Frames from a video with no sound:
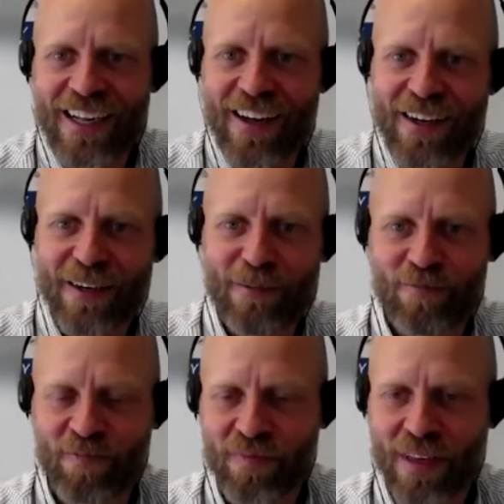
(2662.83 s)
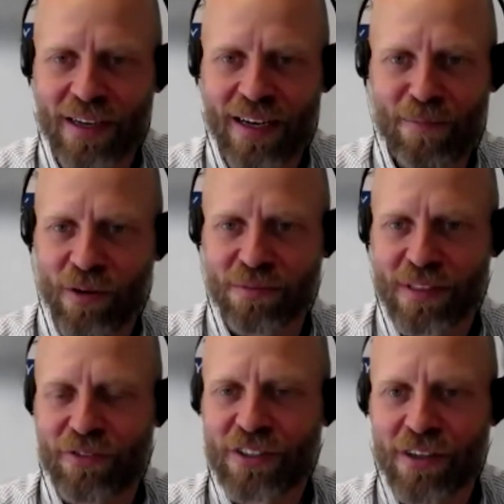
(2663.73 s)
I bought some
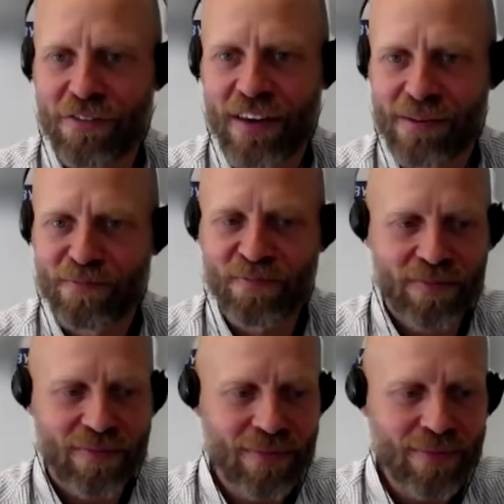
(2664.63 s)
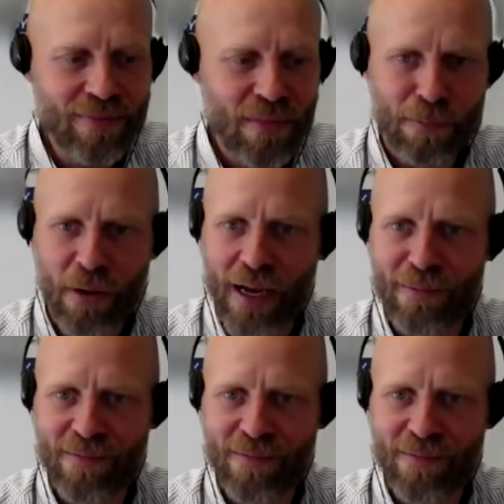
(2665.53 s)
different stuff there. But